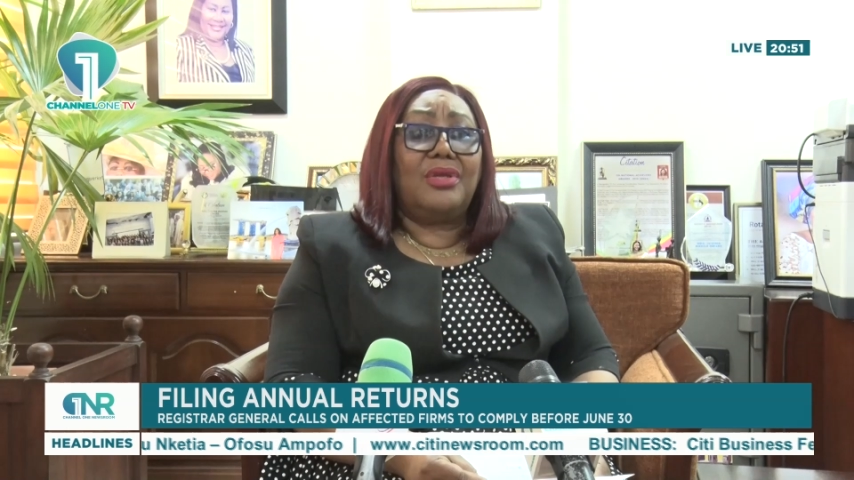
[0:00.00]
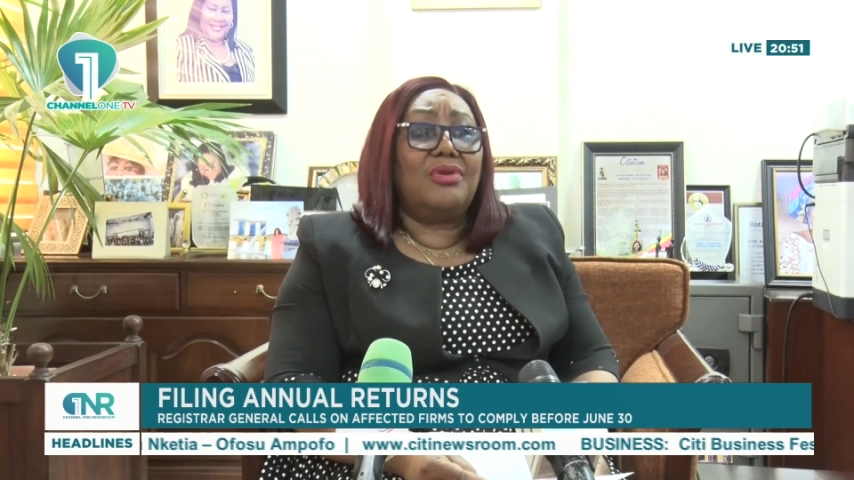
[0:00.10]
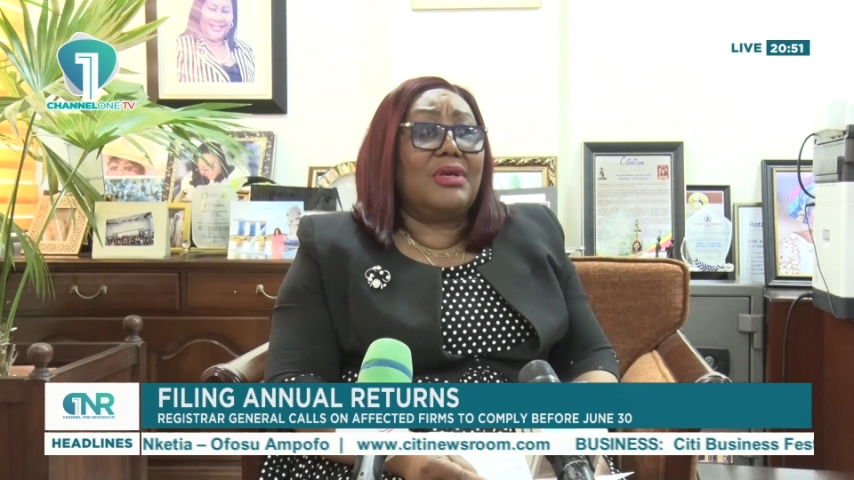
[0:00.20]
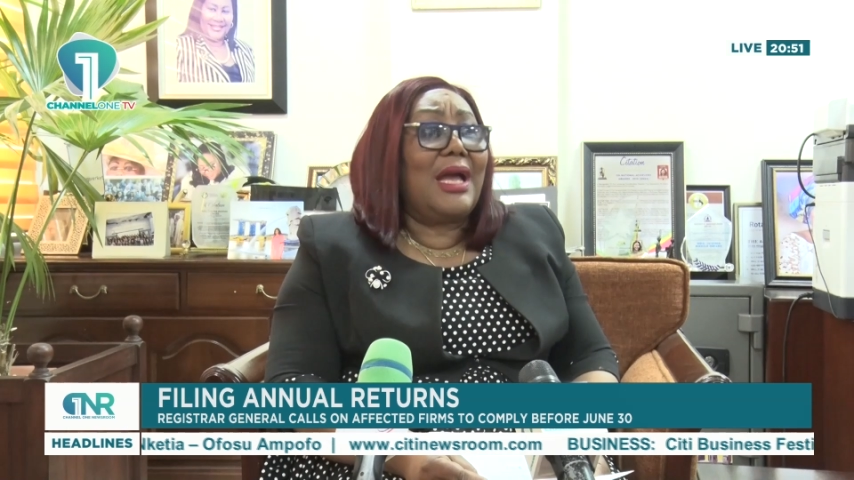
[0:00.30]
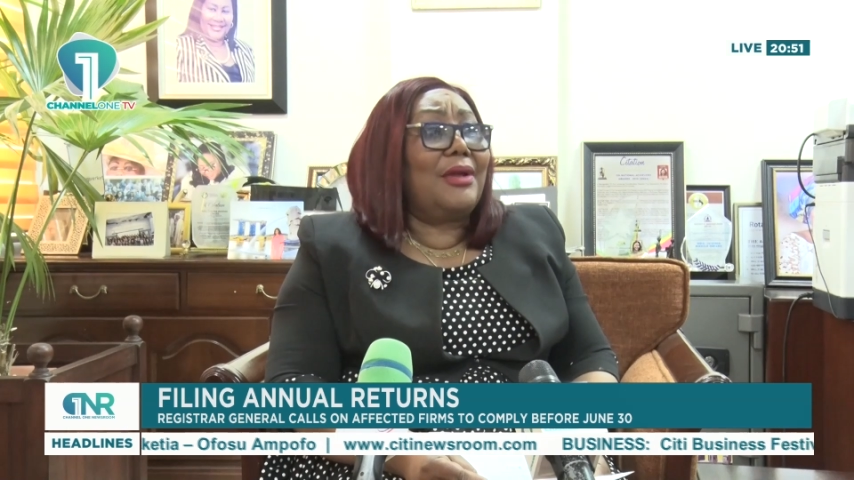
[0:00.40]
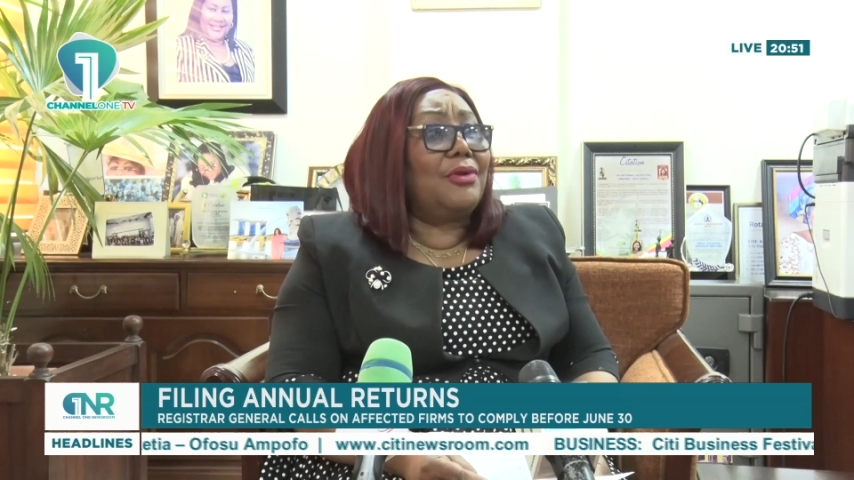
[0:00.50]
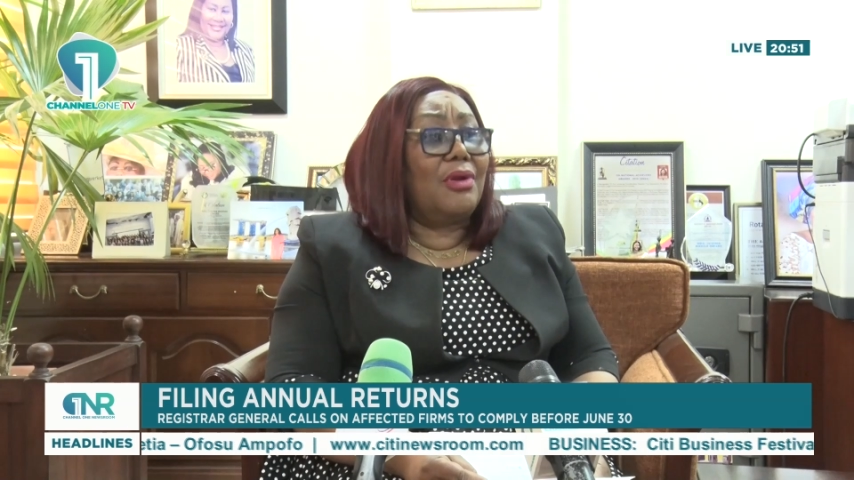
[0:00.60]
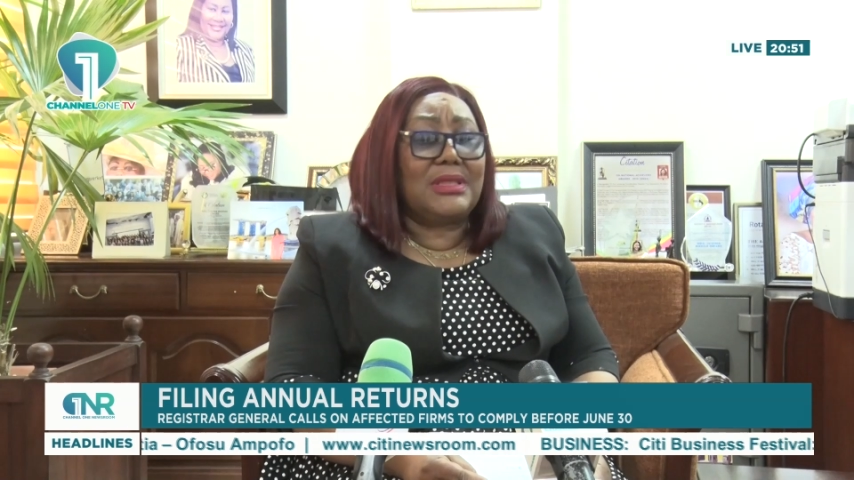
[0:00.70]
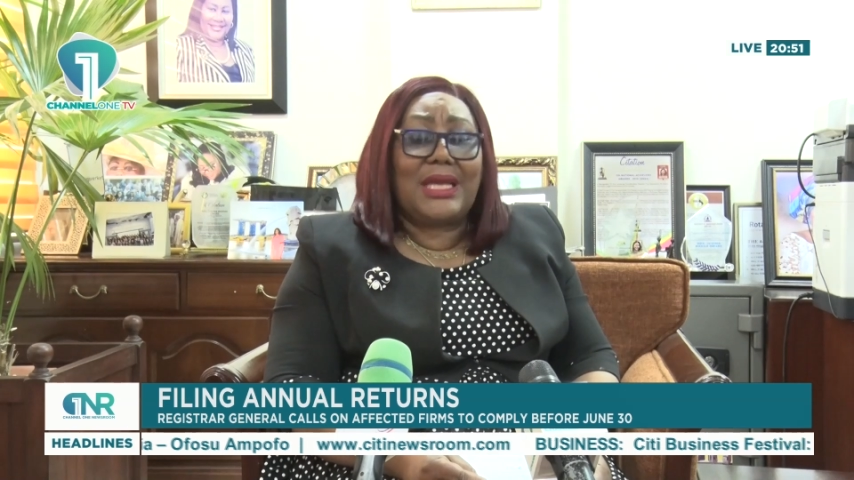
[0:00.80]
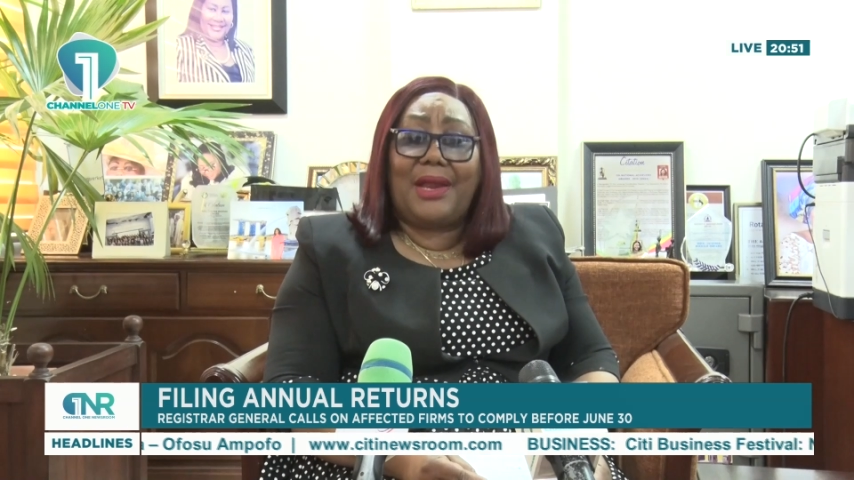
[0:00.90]
you
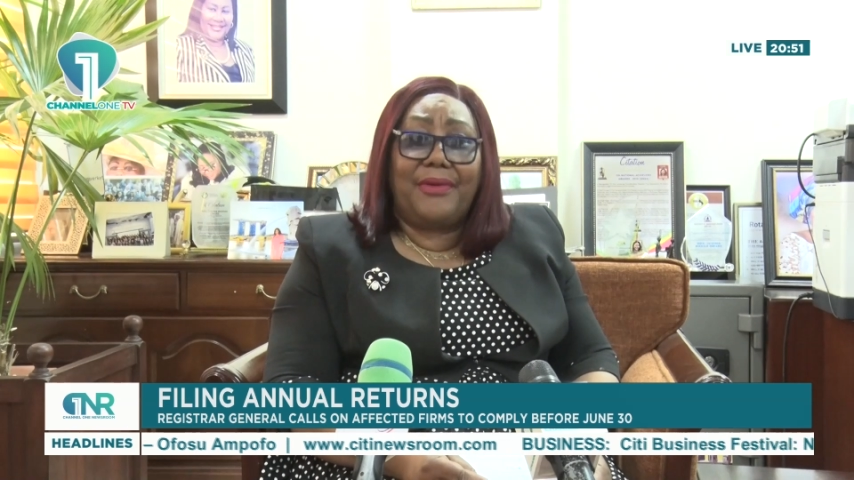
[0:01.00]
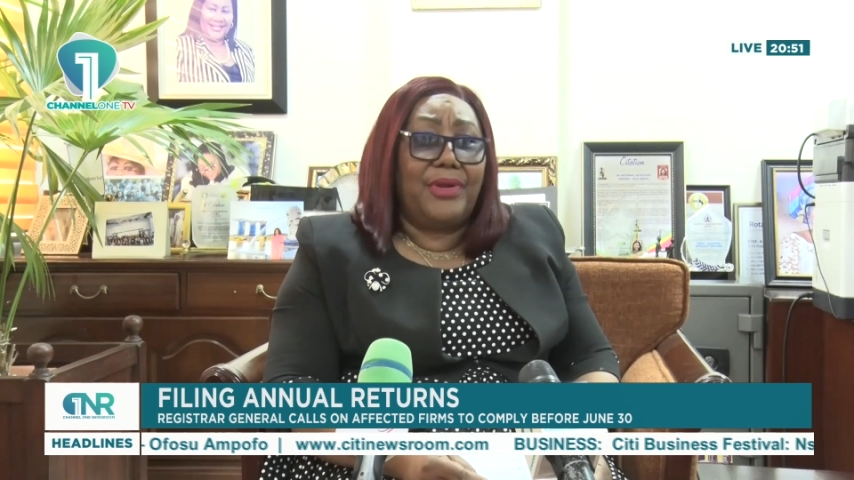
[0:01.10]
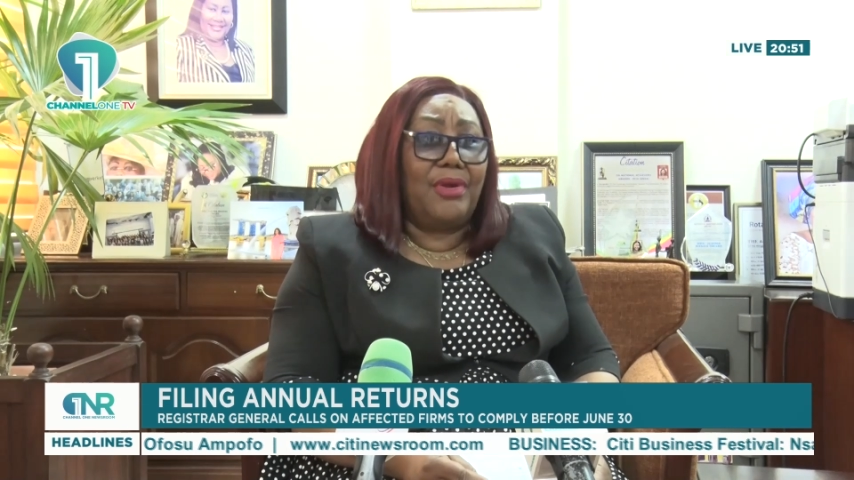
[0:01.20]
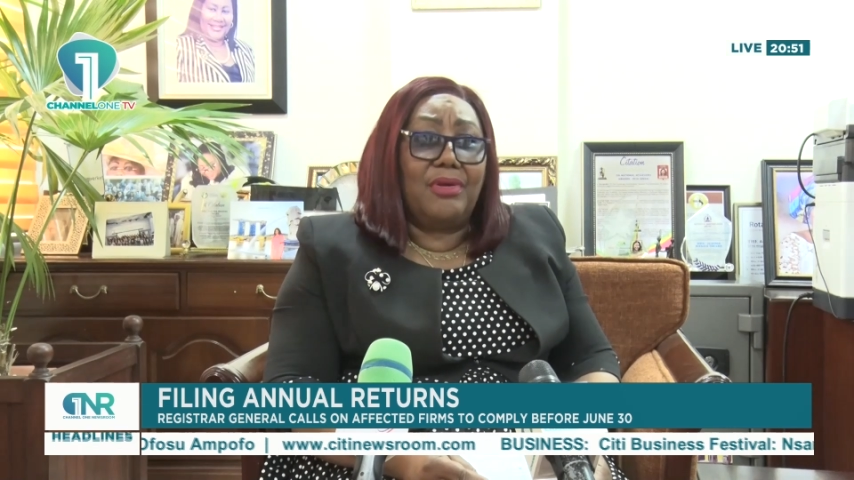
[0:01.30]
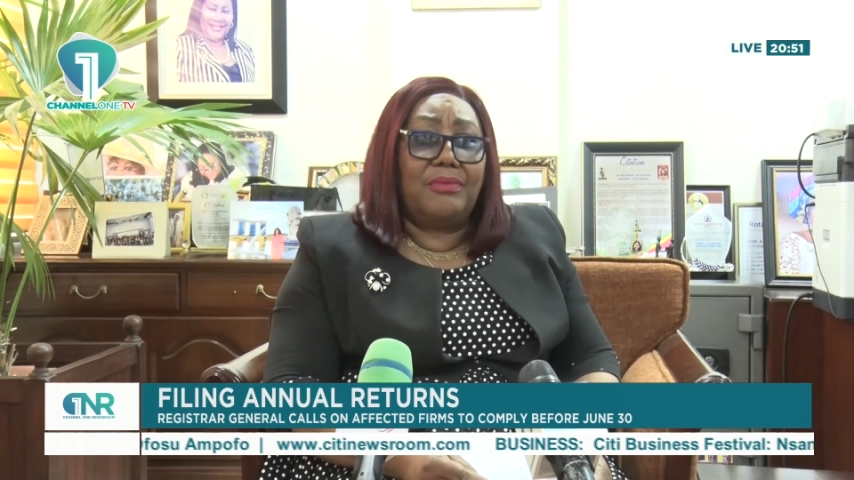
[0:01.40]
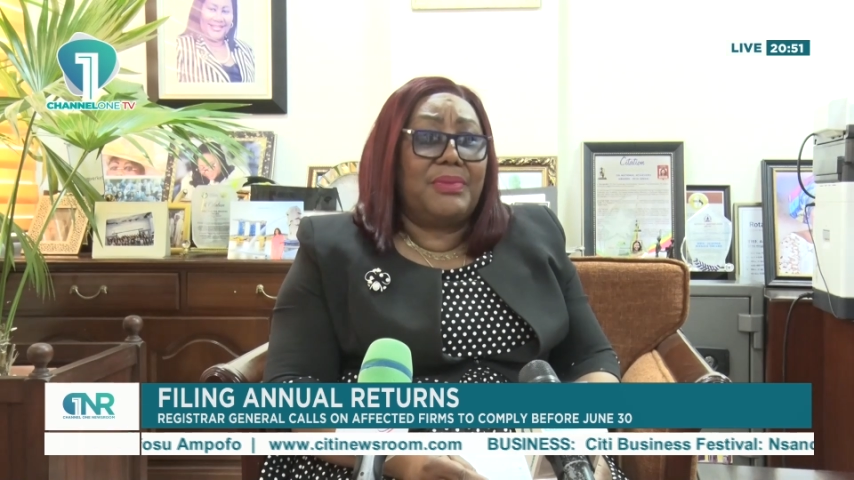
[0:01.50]
cannot carry on